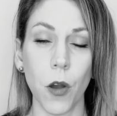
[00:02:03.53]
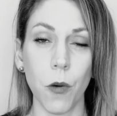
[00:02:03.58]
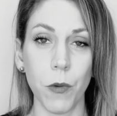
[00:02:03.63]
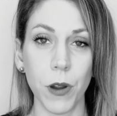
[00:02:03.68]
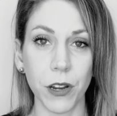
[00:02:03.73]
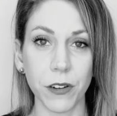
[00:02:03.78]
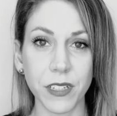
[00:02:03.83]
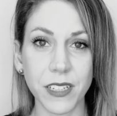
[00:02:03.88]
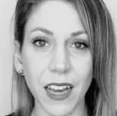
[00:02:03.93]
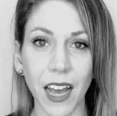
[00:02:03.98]

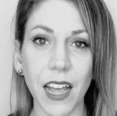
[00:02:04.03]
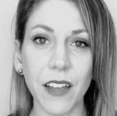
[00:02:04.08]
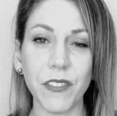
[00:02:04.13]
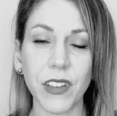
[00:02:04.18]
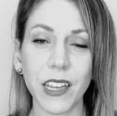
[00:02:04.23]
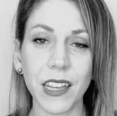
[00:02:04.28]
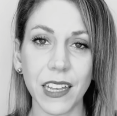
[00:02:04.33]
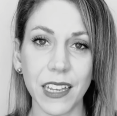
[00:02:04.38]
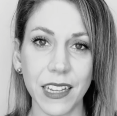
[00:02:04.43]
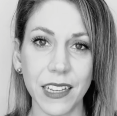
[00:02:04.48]
We are
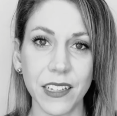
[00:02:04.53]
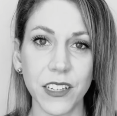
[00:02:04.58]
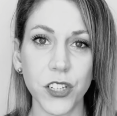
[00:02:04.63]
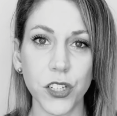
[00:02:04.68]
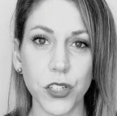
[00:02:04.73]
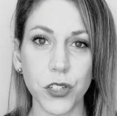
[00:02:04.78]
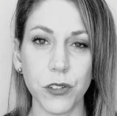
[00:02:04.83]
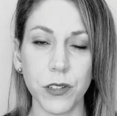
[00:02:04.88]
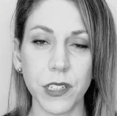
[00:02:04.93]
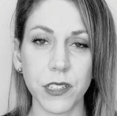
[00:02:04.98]
diving
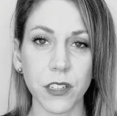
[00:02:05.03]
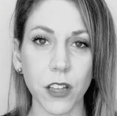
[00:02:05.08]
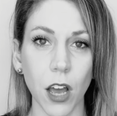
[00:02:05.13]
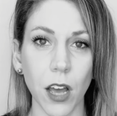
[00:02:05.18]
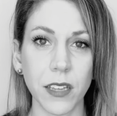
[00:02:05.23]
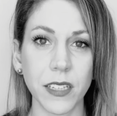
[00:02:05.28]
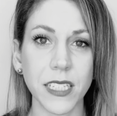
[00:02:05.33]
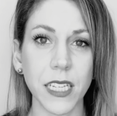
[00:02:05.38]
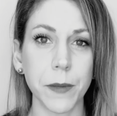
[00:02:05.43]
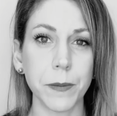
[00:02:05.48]
into these
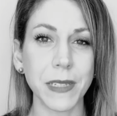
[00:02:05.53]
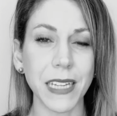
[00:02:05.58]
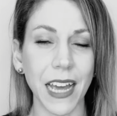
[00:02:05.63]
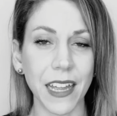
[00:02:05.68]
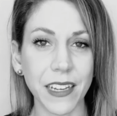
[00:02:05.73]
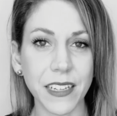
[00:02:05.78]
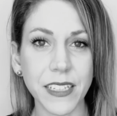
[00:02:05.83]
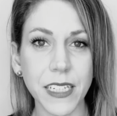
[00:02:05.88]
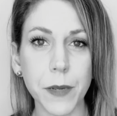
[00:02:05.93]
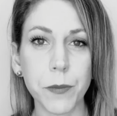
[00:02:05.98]
concepts
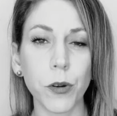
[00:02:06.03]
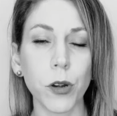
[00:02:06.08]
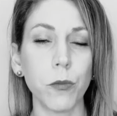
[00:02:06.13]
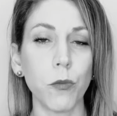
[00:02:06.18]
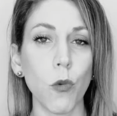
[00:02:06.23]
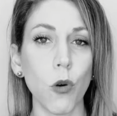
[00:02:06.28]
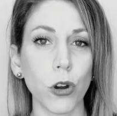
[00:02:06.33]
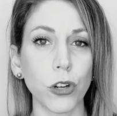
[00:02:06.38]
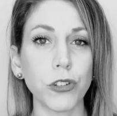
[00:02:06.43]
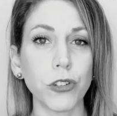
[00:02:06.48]
at a deeper,
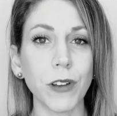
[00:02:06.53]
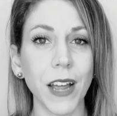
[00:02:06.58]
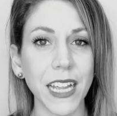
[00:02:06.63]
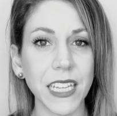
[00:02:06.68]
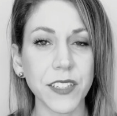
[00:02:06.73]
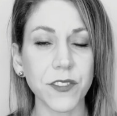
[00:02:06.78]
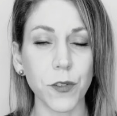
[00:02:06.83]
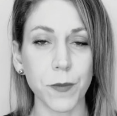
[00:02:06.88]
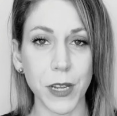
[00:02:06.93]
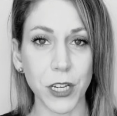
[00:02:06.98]
more
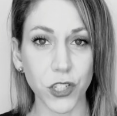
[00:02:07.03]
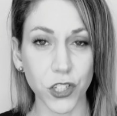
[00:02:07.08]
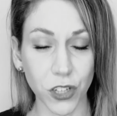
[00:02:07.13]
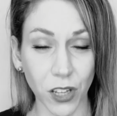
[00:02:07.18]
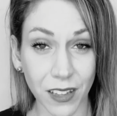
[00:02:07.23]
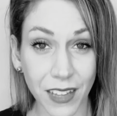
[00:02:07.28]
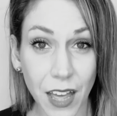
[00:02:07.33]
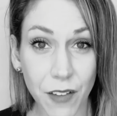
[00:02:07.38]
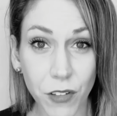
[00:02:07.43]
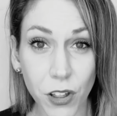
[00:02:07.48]

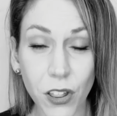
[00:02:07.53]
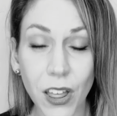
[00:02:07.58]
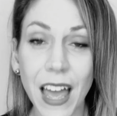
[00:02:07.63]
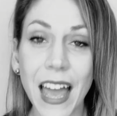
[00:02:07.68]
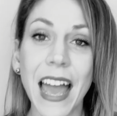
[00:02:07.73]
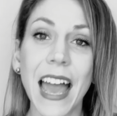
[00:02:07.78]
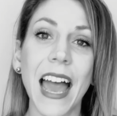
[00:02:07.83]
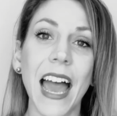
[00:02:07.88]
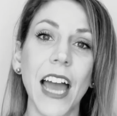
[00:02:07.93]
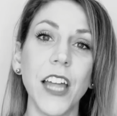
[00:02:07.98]
transformational level
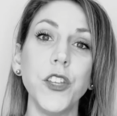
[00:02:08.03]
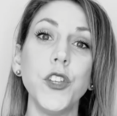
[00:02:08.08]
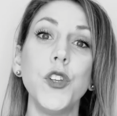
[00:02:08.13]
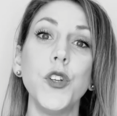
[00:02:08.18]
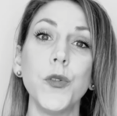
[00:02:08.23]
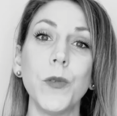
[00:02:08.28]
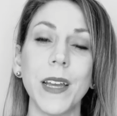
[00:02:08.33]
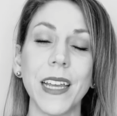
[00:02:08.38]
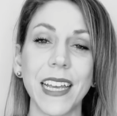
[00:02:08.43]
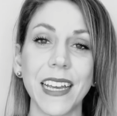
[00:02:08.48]
and
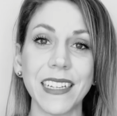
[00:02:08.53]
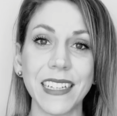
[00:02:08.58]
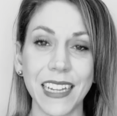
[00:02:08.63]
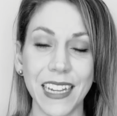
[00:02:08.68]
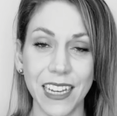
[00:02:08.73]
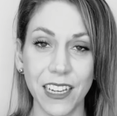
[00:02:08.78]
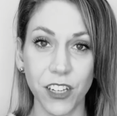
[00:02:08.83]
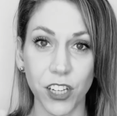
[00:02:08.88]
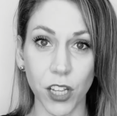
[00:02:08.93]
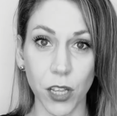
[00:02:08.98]
doing it
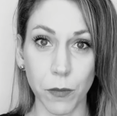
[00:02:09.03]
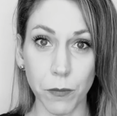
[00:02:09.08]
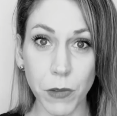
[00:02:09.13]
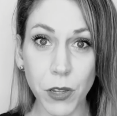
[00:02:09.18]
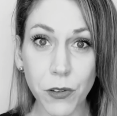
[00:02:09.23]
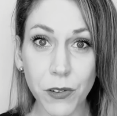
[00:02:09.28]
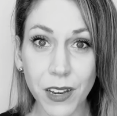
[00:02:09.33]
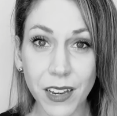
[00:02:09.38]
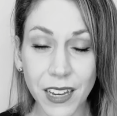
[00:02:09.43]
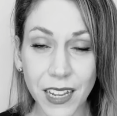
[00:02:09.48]
in
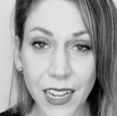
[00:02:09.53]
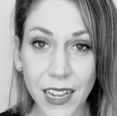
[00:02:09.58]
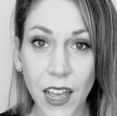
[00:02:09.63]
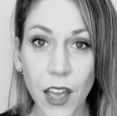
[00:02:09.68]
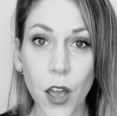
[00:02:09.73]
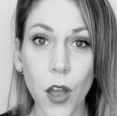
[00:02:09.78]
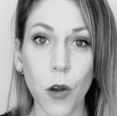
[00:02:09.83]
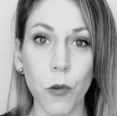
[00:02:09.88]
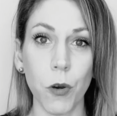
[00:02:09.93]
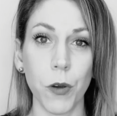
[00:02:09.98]
community
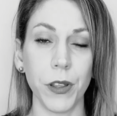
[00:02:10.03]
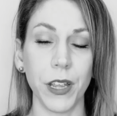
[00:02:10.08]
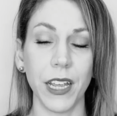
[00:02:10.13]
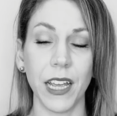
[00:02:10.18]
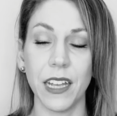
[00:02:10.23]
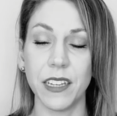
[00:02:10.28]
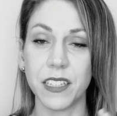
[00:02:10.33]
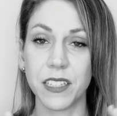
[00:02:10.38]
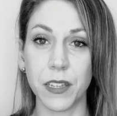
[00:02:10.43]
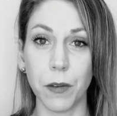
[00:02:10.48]
where you can
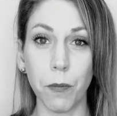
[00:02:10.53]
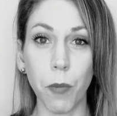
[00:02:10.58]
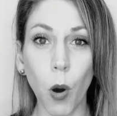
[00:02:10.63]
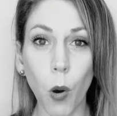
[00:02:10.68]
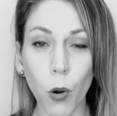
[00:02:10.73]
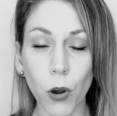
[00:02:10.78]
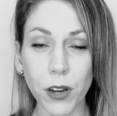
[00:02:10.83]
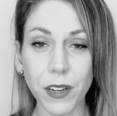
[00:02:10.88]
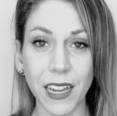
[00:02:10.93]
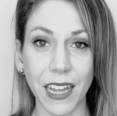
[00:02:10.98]
get
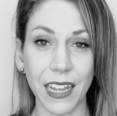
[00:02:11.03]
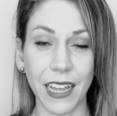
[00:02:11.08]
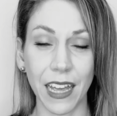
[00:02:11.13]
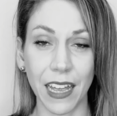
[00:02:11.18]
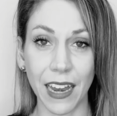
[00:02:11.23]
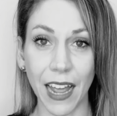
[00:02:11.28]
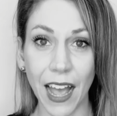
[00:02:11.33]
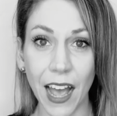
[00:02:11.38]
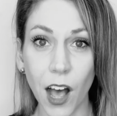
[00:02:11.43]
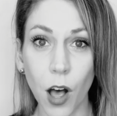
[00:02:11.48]
support and
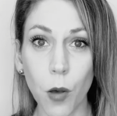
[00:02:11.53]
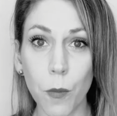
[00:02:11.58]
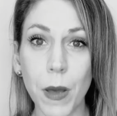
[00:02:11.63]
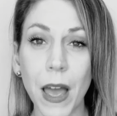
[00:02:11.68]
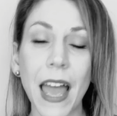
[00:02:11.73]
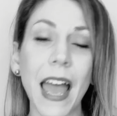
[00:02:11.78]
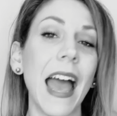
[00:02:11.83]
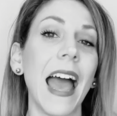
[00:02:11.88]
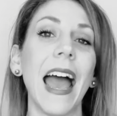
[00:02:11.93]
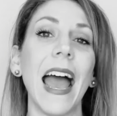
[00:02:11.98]
get help
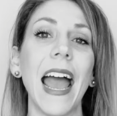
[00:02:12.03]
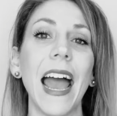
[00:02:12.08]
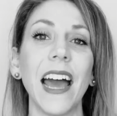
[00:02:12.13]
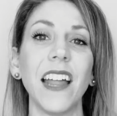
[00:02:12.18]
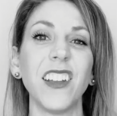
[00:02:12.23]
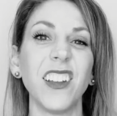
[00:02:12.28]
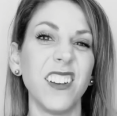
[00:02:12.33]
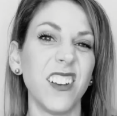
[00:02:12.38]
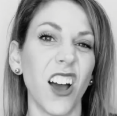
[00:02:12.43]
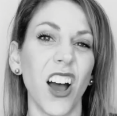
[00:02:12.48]

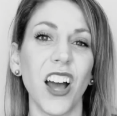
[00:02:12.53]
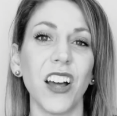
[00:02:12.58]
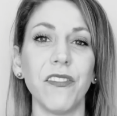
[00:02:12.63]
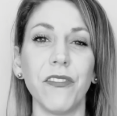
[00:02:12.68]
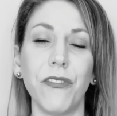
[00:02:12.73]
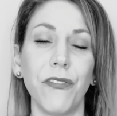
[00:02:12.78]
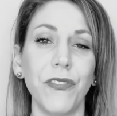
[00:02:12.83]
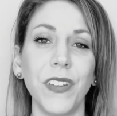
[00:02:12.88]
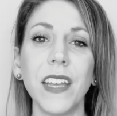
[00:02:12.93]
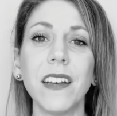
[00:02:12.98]
and not
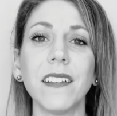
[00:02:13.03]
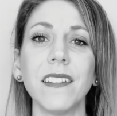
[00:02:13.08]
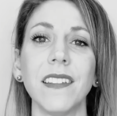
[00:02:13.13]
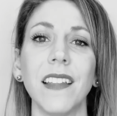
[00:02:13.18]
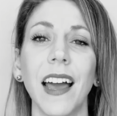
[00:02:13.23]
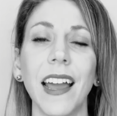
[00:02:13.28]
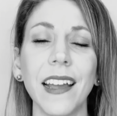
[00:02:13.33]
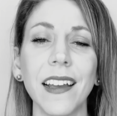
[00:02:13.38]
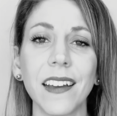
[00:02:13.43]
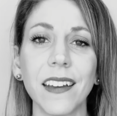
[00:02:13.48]
feel
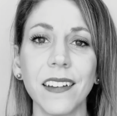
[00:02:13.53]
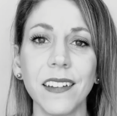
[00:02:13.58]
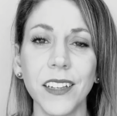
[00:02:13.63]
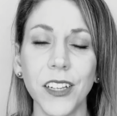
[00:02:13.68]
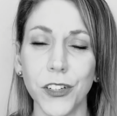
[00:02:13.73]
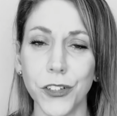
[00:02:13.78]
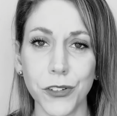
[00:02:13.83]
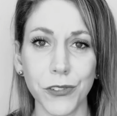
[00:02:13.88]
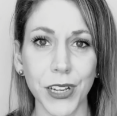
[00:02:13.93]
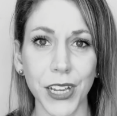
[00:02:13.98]
like
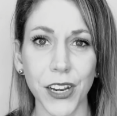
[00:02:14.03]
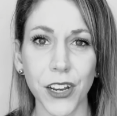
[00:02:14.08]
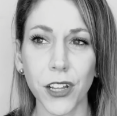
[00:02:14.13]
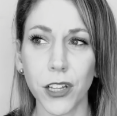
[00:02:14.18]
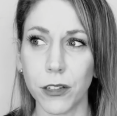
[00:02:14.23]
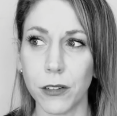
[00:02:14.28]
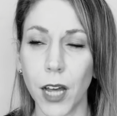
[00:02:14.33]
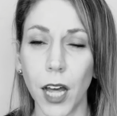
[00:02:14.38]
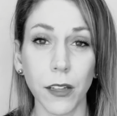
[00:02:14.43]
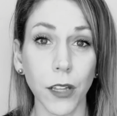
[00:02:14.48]
you're doing it
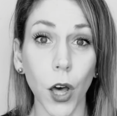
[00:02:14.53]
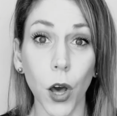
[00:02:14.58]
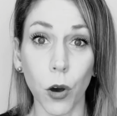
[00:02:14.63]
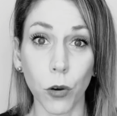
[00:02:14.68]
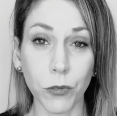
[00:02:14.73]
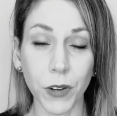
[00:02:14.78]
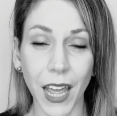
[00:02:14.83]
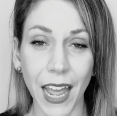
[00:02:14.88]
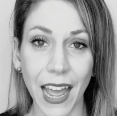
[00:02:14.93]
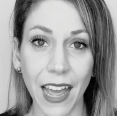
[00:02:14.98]

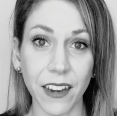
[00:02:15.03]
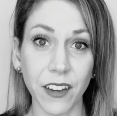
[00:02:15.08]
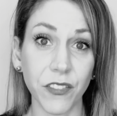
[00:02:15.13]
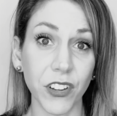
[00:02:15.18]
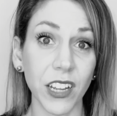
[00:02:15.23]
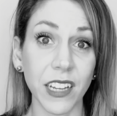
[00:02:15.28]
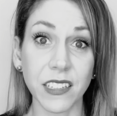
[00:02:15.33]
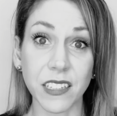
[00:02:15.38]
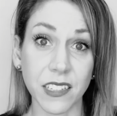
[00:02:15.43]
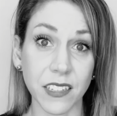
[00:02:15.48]
alone. And if
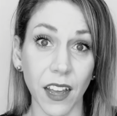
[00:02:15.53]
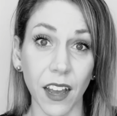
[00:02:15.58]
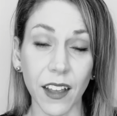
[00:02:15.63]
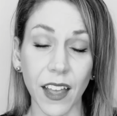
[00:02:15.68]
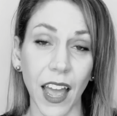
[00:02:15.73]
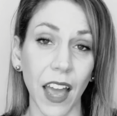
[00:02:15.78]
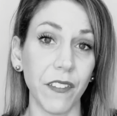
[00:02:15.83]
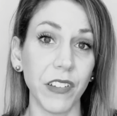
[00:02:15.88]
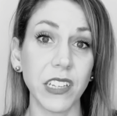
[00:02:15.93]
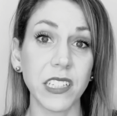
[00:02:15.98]
you get stuck,
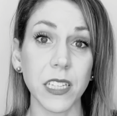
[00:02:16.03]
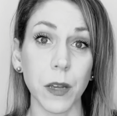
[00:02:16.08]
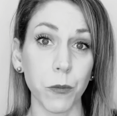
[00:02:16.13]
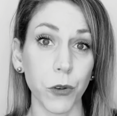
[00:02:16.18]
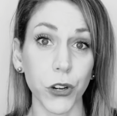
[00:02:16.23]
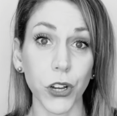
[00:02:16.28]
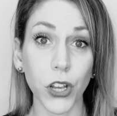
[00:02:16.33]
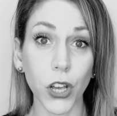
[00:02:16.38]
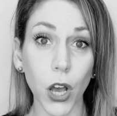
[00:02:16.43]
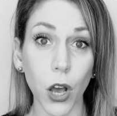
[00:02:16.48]
having
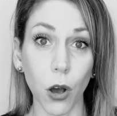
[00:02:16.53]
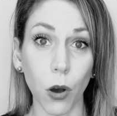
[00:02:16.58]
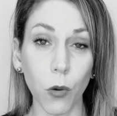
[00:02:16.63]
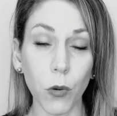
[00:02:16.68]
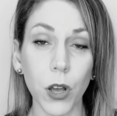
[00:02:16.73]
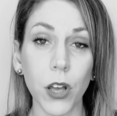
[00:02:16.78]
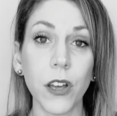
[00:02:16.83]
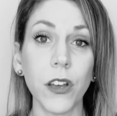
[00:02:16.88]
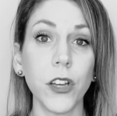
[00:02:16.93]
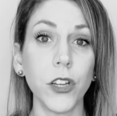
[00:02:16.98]
somewhere to
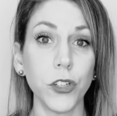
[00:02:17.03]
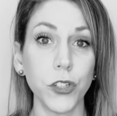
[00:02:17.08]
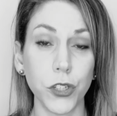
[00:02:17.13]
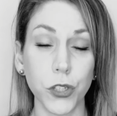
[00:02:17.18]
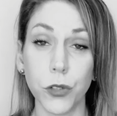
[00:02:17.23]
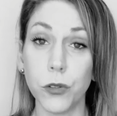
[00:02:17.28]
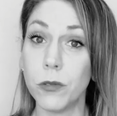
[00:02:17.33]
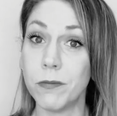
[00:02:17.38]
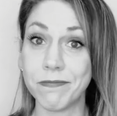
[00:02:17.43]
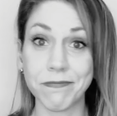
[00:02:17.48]
go
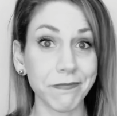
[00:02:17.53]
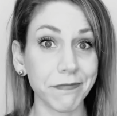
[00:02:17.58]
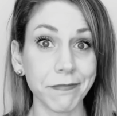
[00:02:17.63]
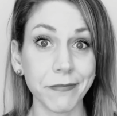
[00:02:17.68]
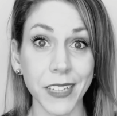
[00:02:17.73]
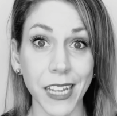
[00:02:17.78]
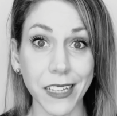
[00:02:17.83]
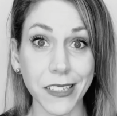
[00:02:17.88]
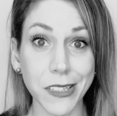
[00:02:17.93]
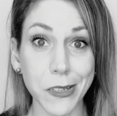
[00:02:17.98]
to
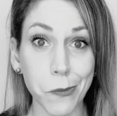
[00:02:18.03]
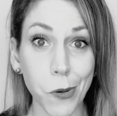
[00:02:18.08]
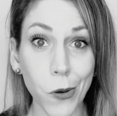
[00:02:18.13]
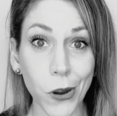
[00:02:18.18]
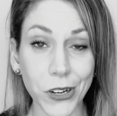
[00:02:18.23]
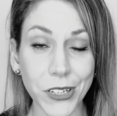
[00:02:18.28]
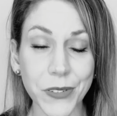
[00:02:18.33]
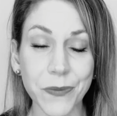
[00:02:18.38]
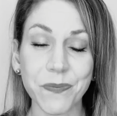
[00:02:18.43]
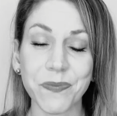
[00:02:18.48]
get
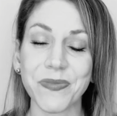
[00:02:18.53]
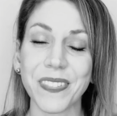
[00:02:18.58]
support.